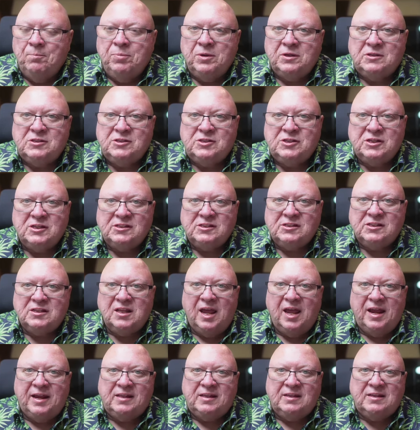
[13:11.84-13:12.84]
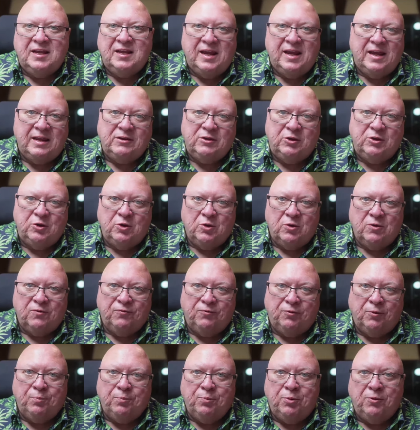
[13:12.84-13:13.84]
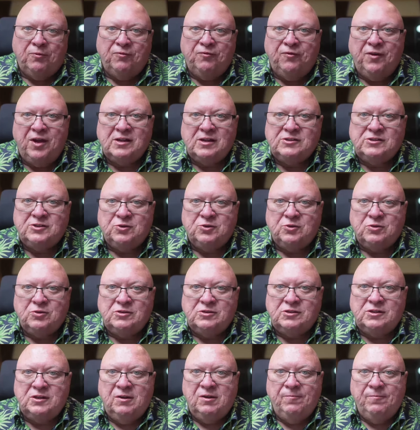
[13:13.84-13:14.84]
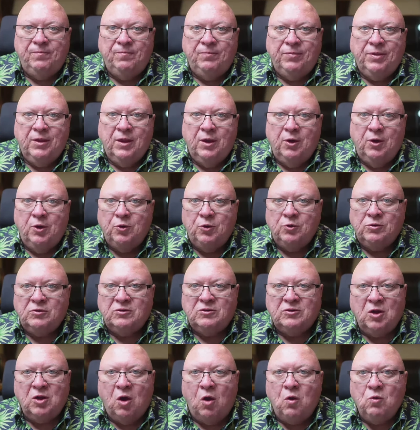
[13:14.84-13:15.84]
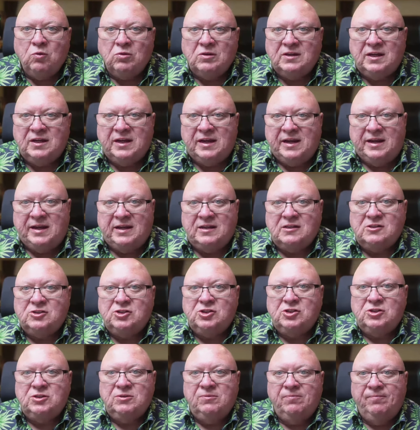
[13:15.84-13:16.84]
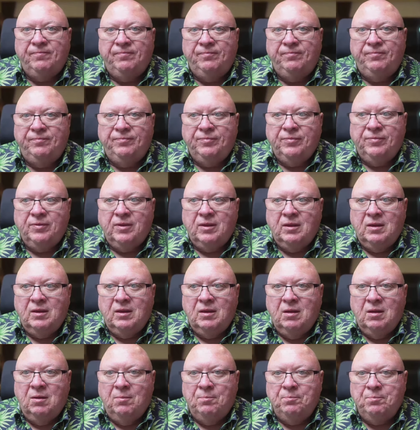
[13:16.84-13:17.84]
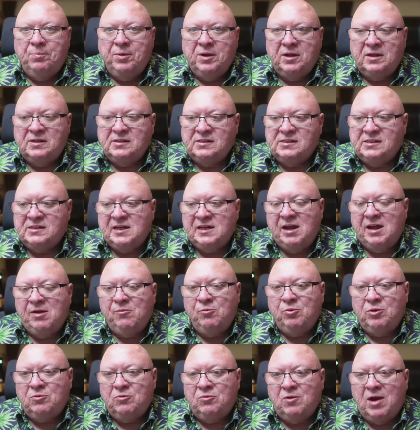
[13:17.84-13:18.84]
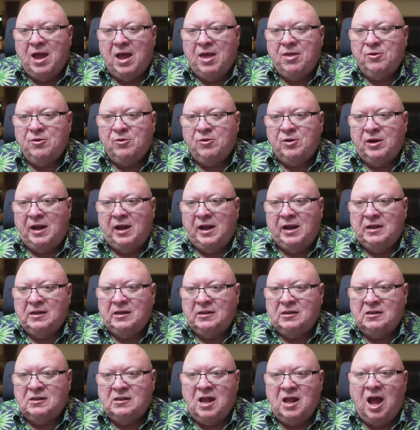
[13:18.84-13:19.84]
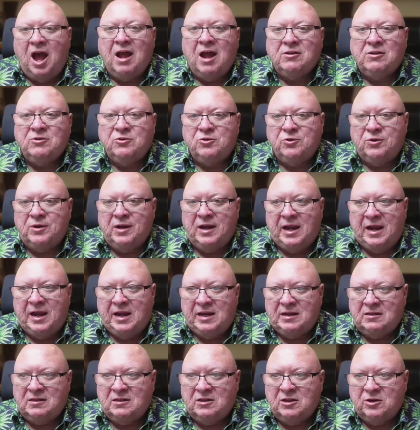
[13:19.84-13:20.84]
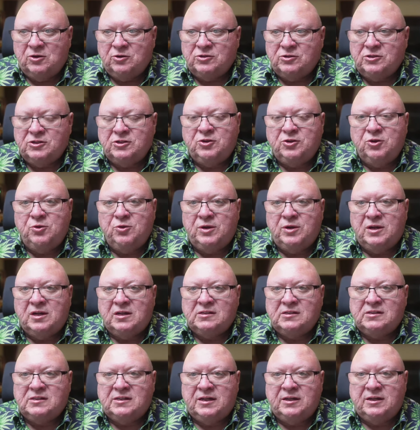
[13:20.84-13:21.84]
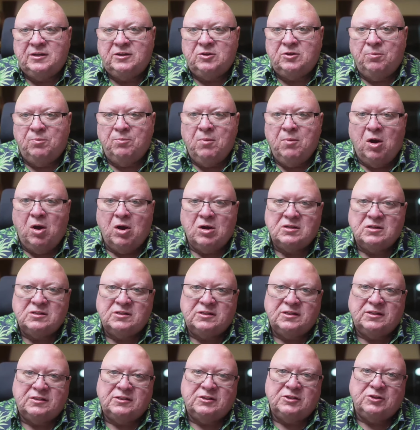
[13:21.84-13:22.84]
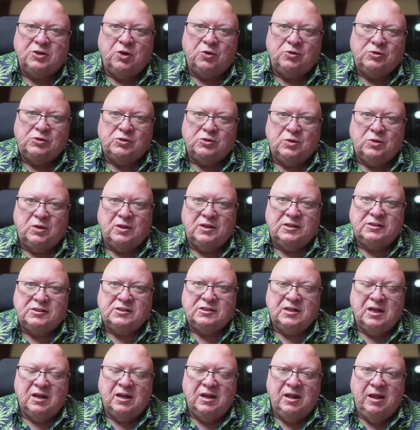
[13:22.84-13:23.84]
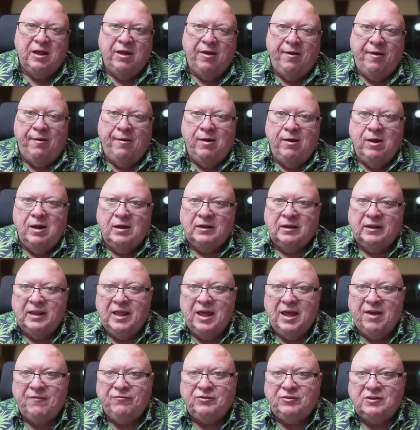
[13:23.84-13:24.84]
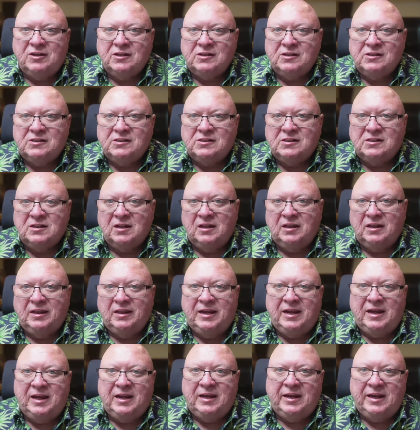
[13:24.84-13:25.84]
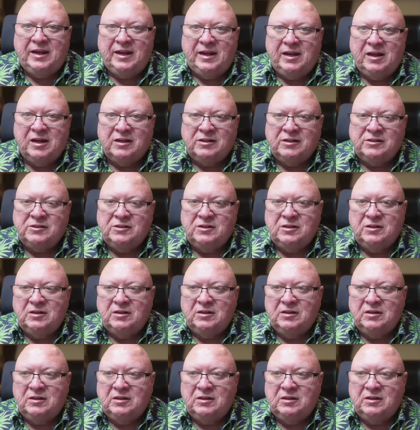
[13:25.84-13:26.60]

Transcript: But just like tenure for professors who don't teach, but instead would rather indoctrinate their students into Marxist, socialist, leftist leaning